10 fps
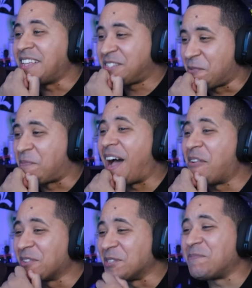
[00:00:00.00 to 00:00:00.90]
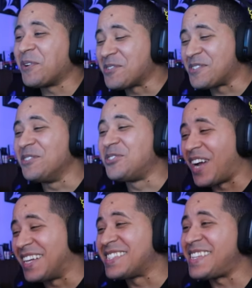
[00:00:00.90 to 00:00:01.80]
That's the power of the person you're
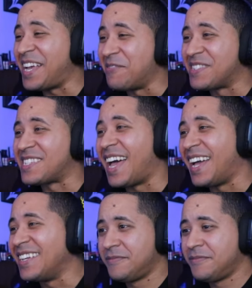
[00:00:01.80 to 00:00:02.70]
trying to stand beside.